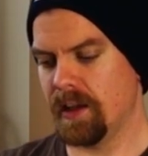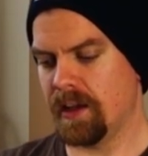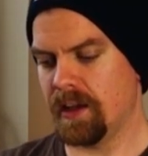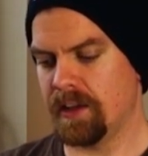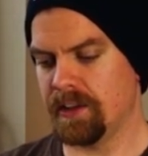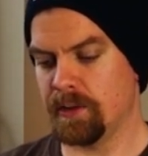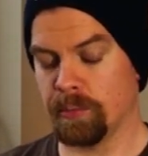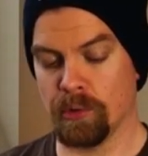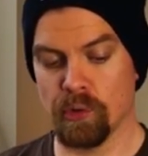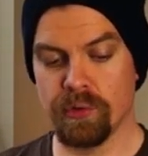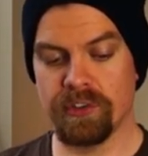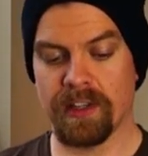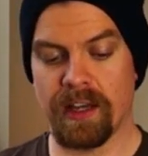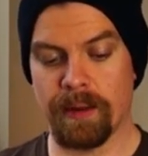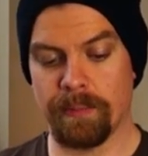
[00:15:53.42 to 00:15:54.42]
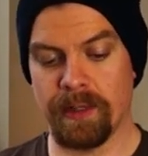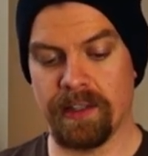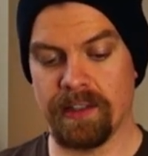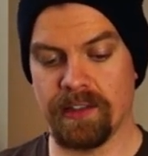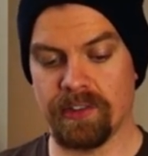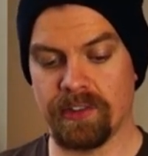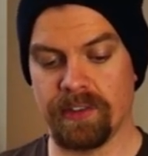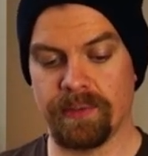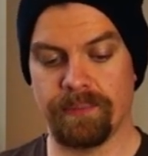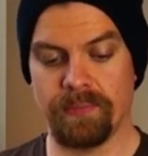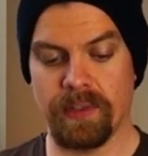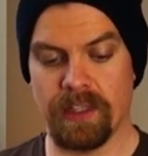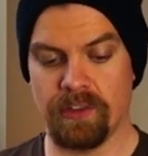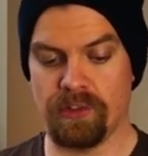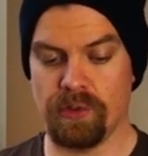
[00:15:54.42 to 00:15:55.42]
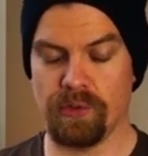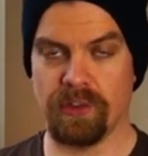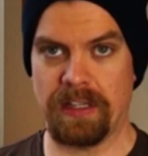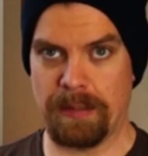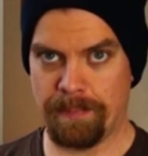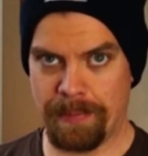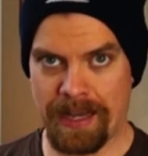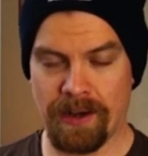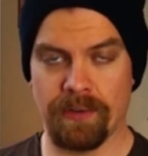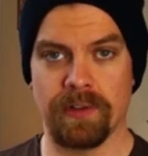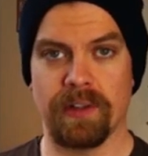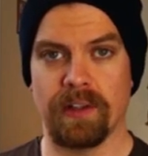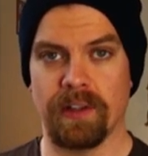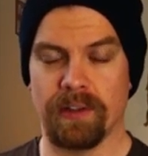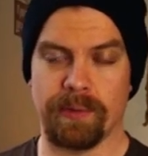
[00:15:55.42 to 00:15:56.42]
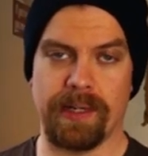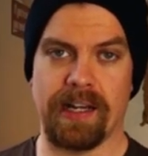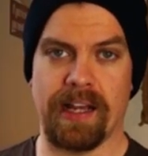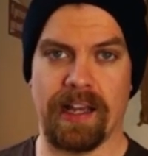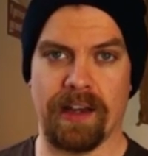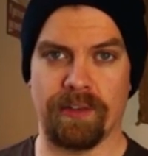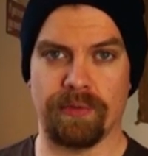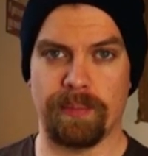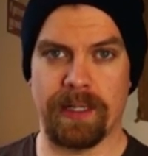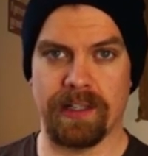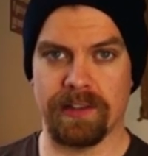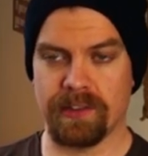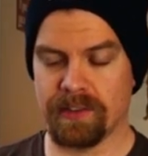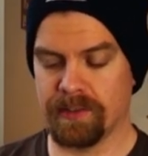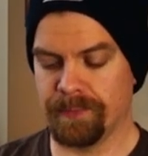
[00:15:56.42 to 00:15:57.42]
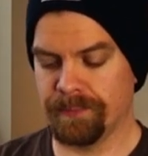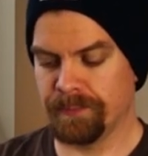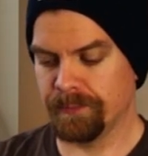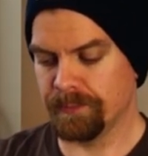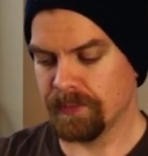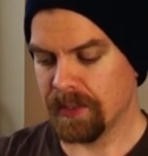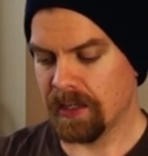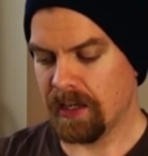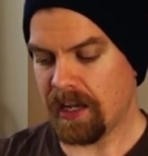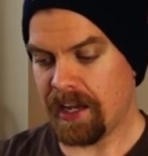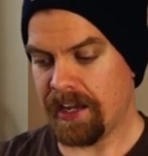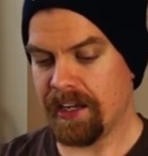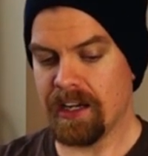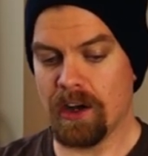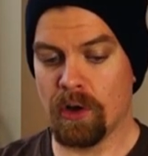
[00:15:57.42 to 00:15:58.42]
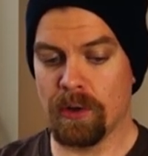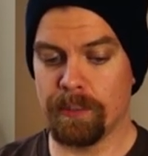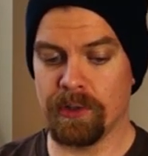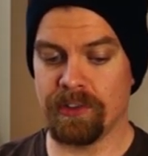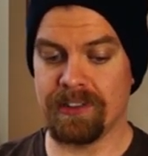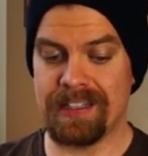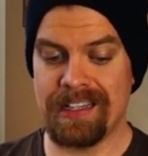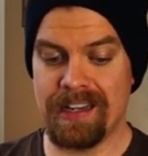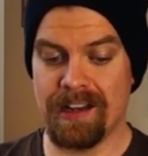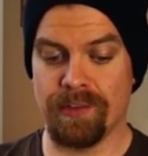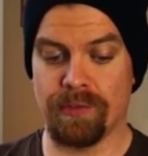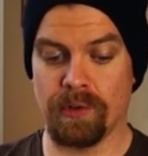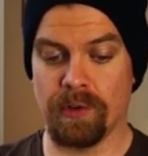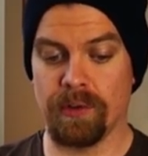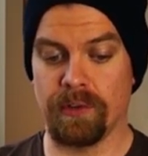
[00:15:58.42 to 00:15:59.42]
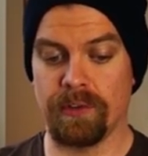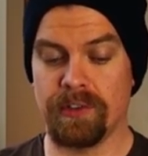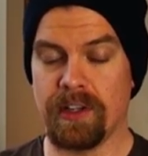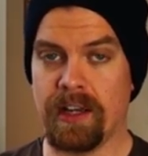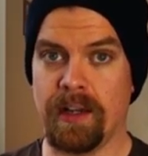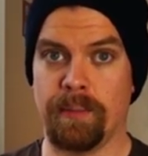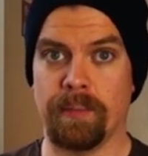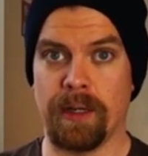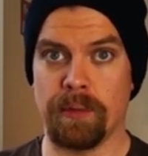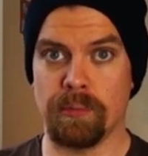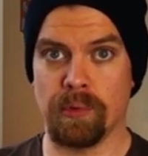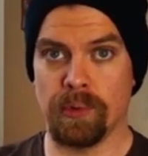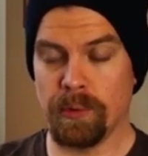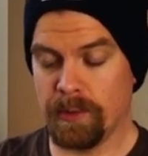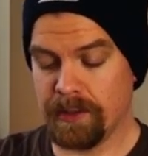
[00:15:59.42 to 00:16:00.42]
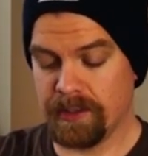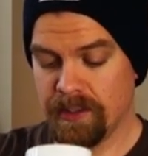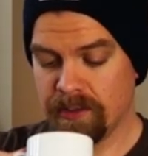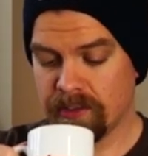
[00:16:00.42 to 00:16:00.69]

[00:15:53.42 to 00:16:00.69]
The brew time on this is usually about 3.5 minutes. I almost never time my brew on